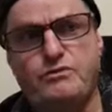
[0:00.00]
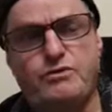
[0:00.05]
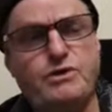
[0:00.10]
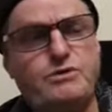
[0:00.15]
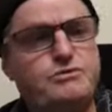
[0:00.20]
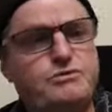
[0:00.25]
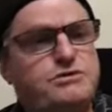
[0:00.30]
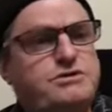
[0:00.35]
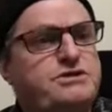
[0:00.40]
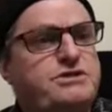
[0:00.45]

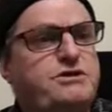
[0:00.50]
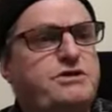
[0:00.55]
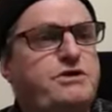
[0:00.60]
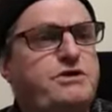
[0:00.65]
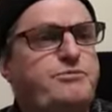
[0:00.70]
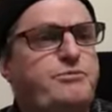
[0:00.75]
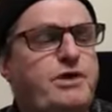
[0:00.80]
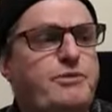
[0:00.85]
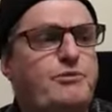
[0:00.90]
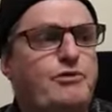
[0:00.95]
We will
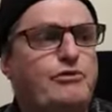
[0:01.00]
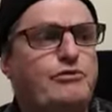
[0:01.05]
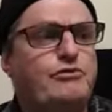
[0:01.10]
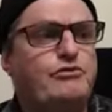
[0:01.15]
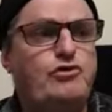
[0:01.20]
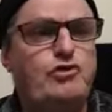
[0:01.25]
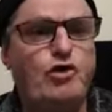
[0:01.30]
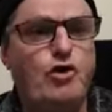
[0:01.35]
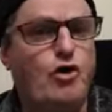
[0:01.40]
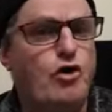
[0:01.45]
see people
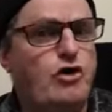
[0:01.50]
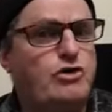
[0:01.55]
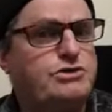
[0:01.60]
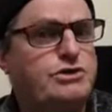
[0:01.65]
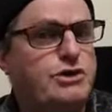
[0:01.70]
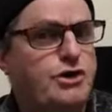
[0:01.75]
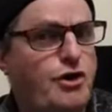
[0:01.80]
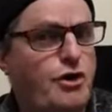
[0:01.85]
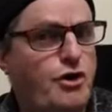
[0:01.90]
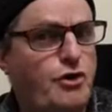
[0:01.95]

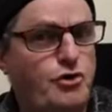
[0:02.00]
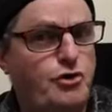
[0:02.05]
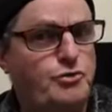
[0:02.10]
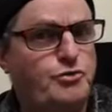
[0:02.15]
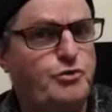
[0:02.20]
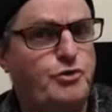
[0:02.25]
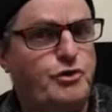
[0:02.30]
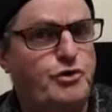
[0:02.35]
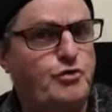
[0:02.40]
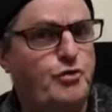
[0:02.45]
not cope
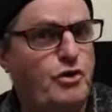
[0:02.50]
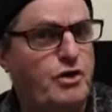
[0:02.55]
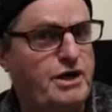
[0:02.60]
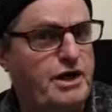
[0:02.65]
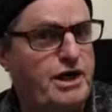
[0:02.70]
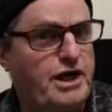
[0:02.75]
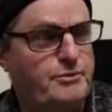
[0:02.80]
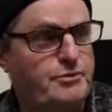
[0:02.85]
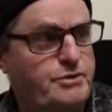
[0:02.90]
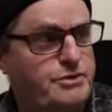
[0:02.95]
with what
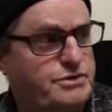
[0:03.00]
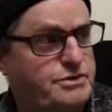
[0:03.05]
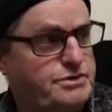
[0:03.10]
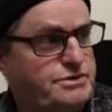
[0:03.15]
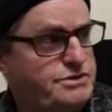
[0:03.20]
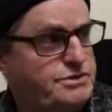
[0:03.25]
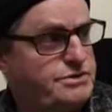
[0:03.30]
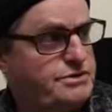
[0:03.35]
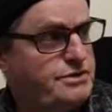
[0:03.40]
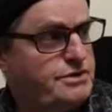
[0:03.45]

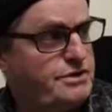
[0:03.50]
happens.